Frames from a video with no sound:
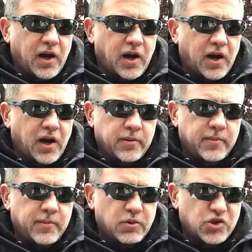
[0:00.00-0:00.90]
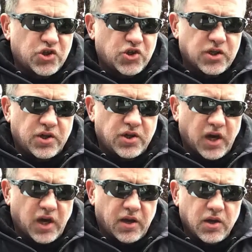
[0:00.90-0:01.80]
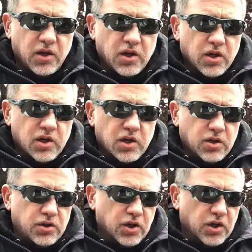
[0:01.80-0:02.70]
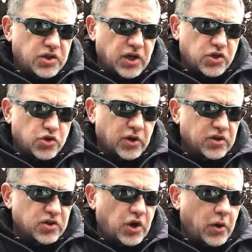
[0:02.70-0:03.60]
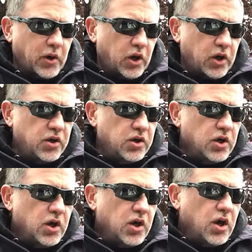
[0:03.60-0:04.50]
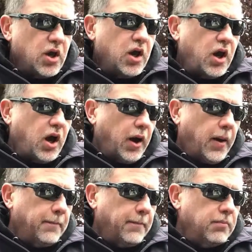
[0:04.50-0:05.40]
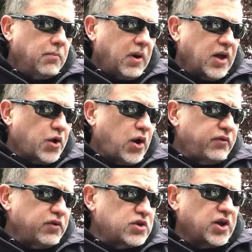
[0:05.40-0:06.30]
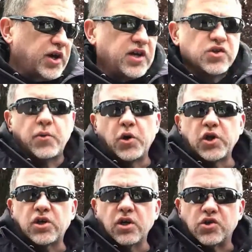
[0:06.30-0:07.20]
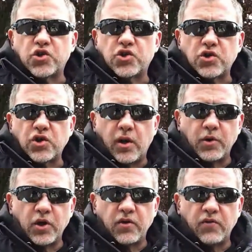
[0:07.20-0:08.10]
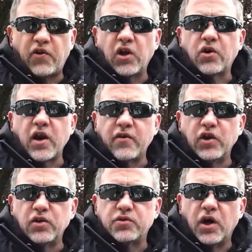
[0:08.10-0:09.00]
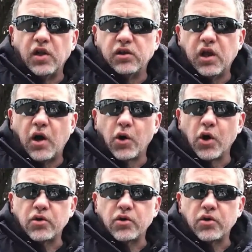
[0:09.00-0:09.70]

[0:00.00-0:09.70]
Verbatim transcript: not going to be able to see the, uh, the text string that's going on. Um, my thought for today is I want to, it's, I'm going to follow kind of a, a lower